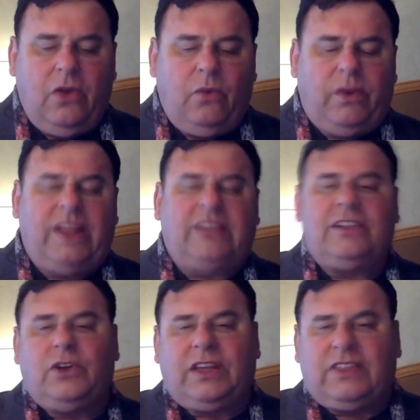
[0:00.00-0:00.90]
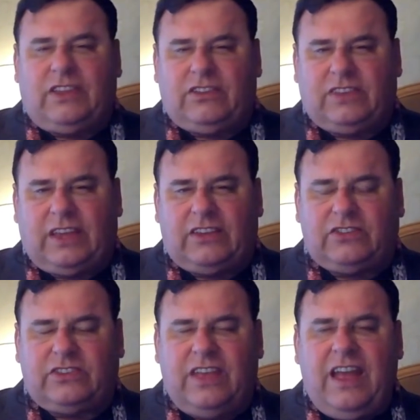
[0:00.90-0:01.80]
We need to look at these
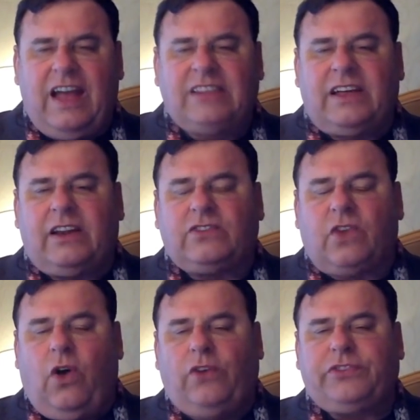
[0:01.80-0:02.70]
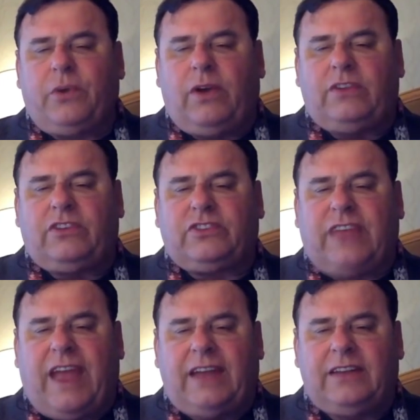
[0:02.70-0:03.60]
things. Let us also
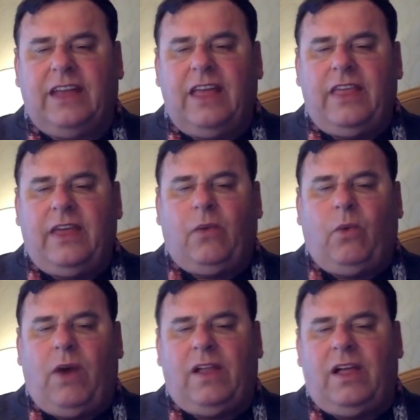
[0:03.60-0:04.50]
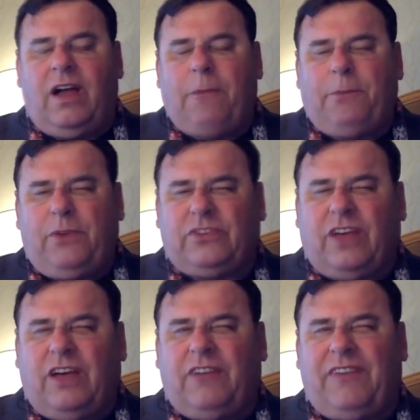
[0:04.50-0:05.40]
understand that while upwards
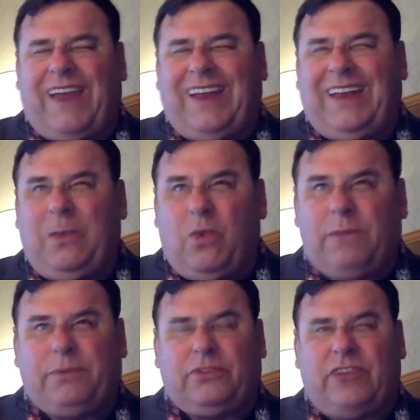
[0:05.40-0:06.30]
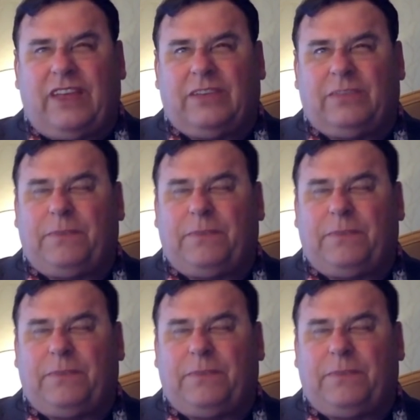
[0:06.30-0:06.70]
of 81%,